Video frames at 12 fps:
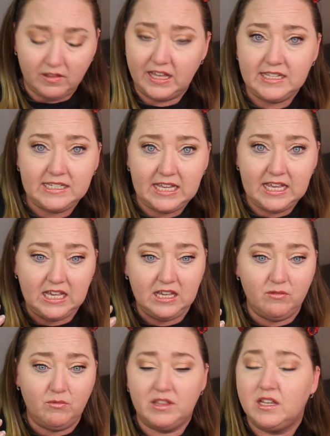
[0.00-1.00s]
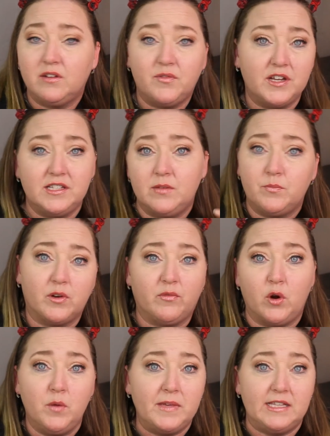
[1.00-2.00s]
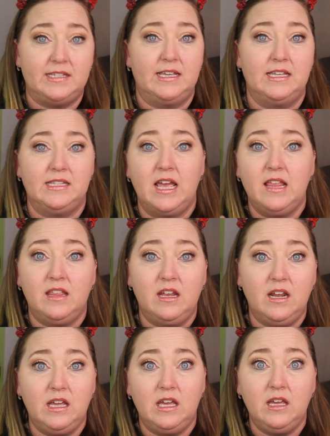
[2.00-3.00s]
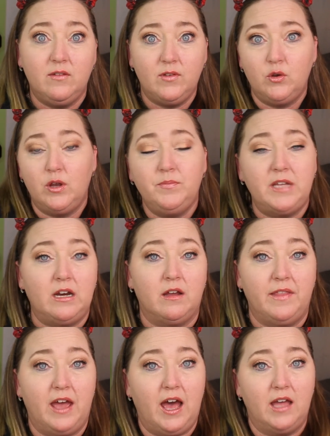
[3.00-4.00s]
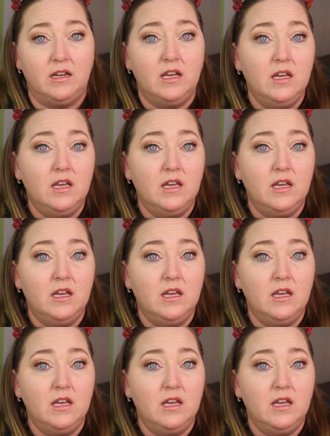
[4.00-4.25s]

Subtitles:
like see what the difference in performance is, and then I can give you an update on that.